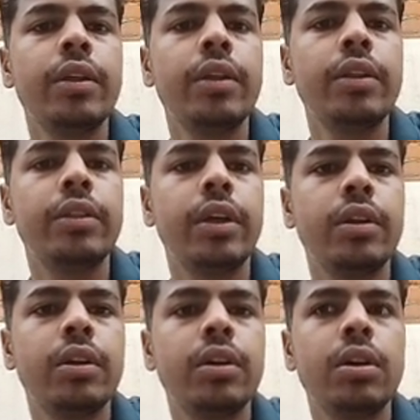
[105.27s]

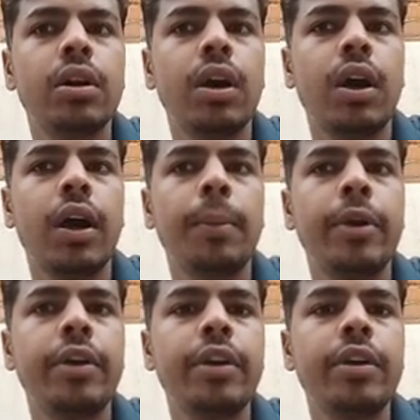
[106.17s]
Then I
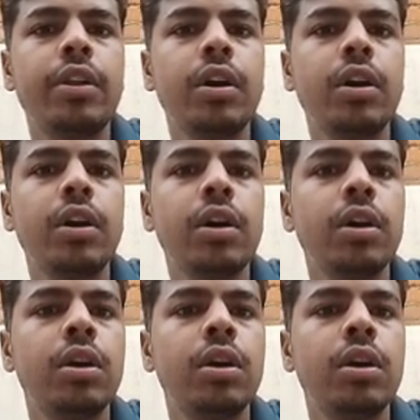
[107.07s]
printed the